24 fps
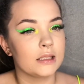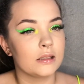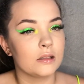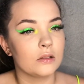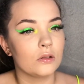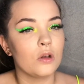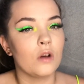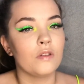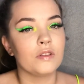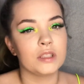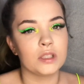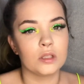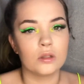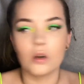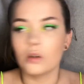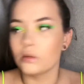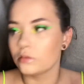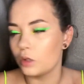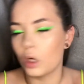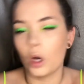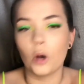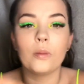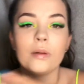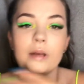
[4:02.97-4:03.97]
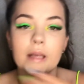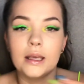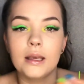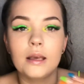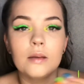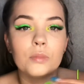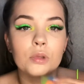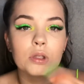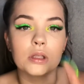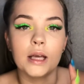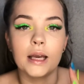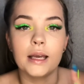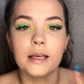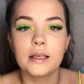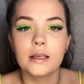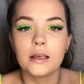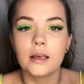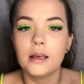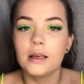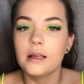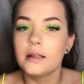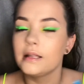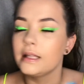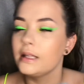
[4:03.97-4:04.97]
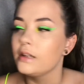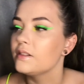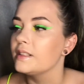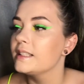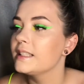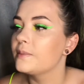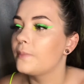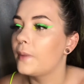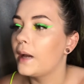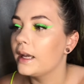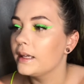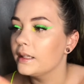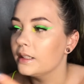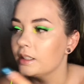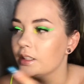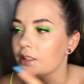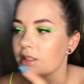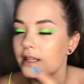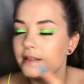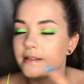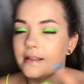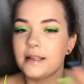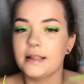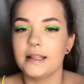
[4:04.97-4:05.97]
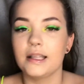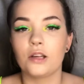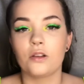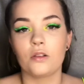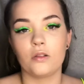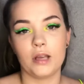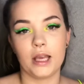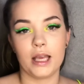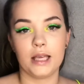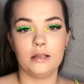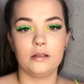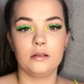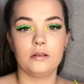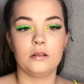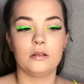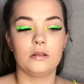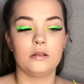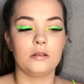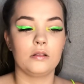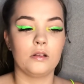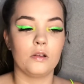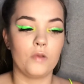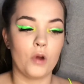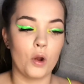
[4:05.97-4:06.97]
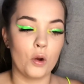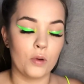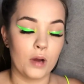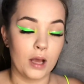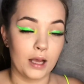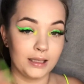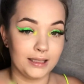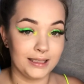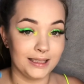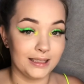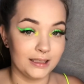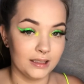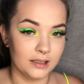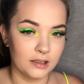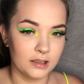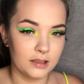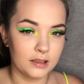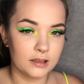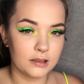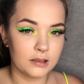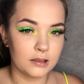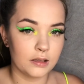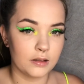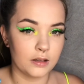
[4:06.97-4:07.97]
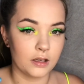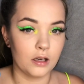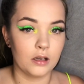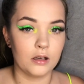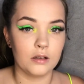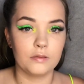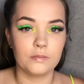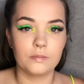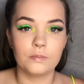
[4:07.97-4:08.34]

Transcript: Obviously not copying, but like they are inspired and then they create their own ideas that have